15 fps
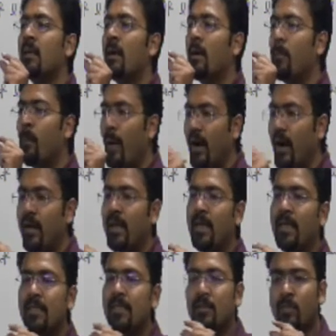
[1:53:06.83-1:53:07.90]
particles
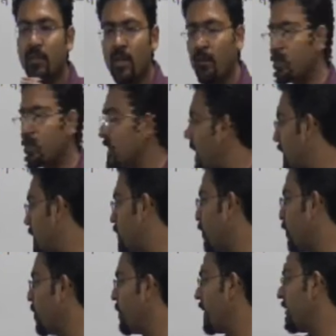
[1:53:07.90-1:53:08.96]
which have started
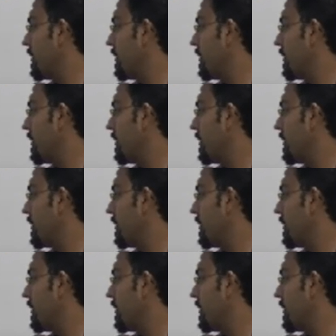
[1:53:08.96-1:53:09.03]
forming